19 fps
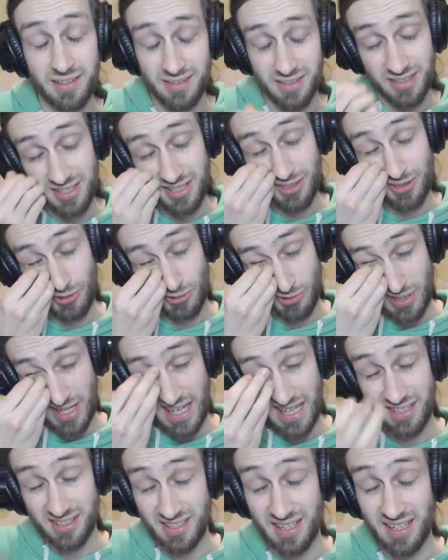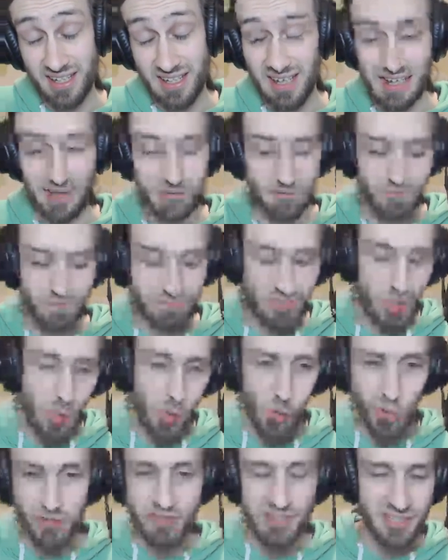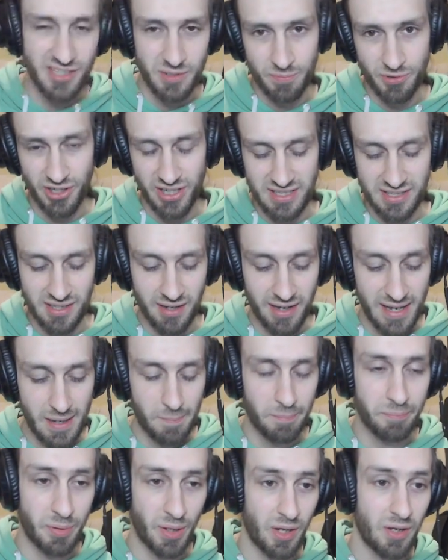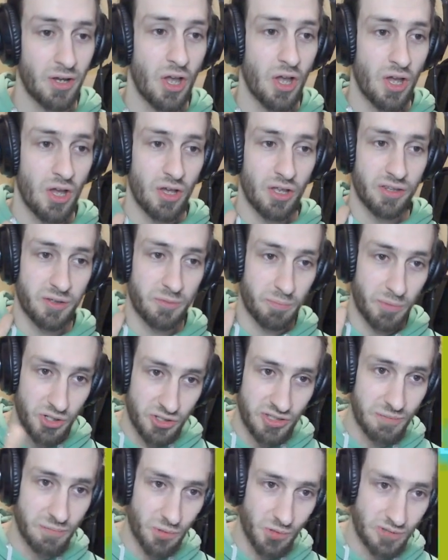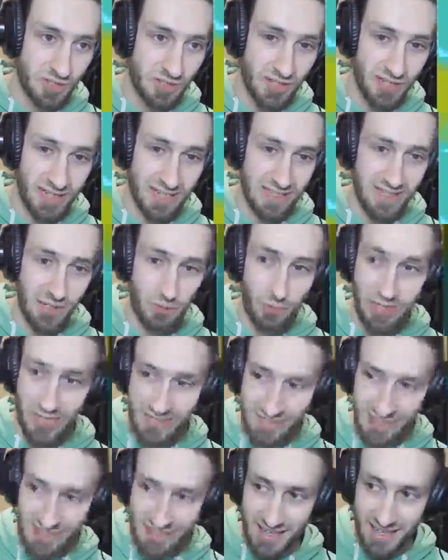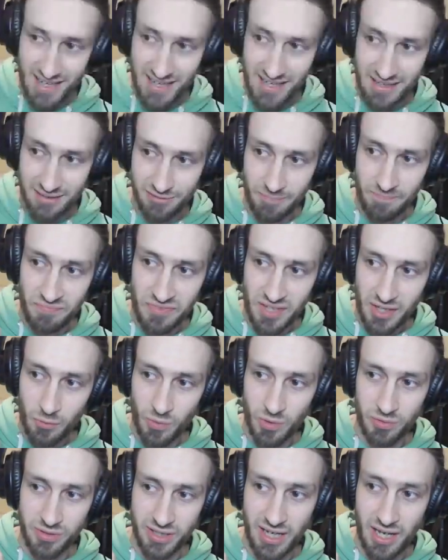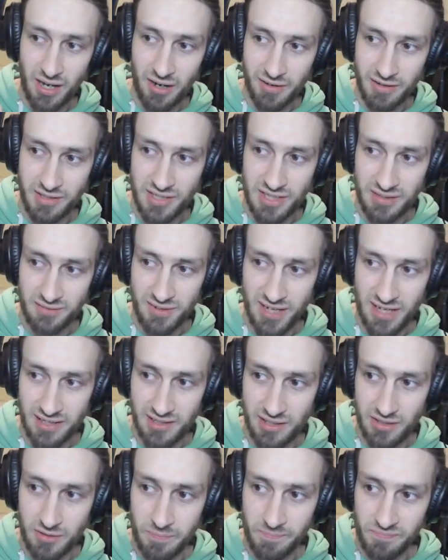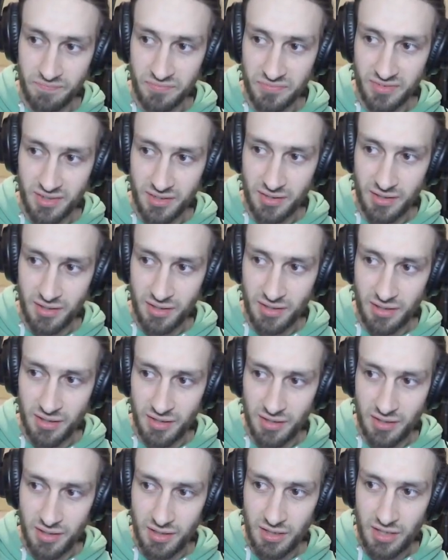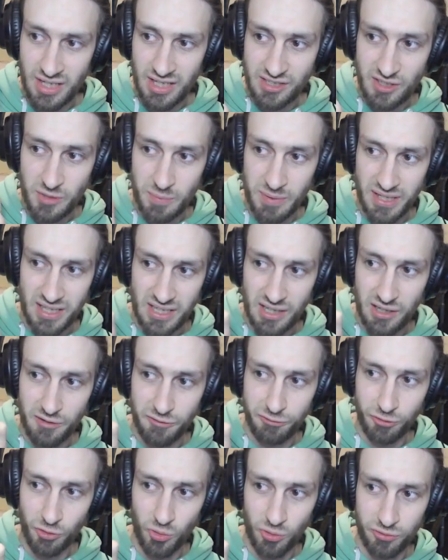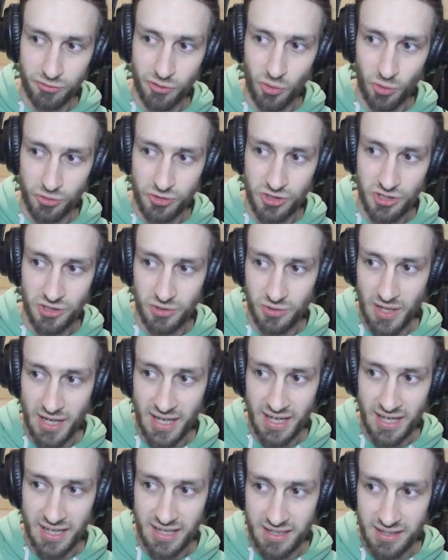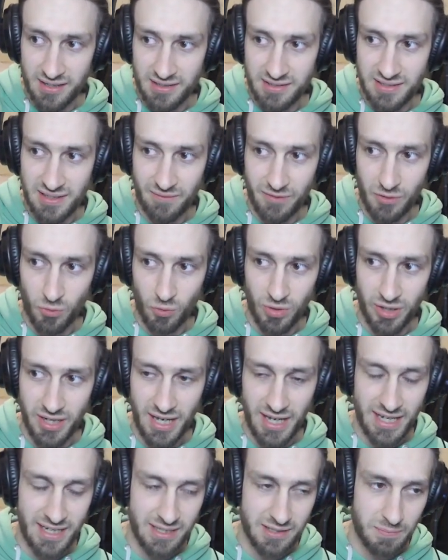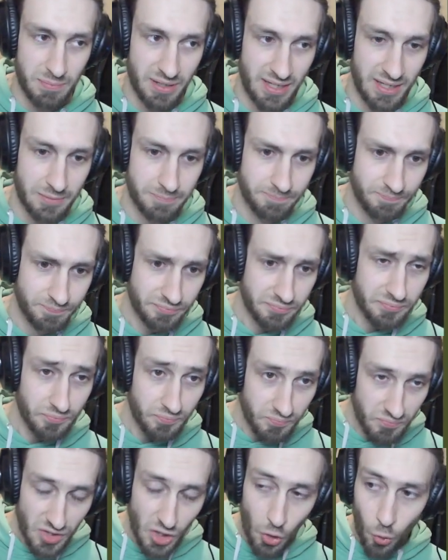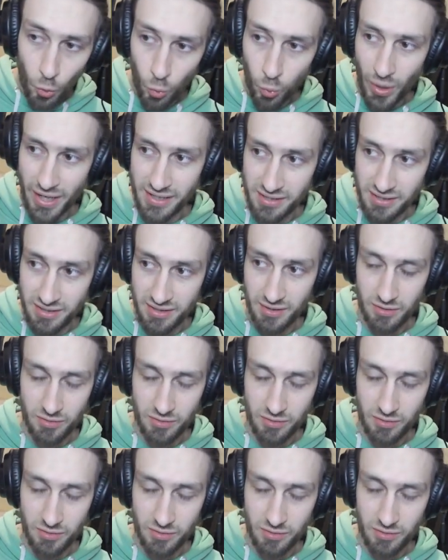to get into the cave. All of this is pretty tight, but the most important thing is that we enter the cave. We want the RNG value to be 442A718B when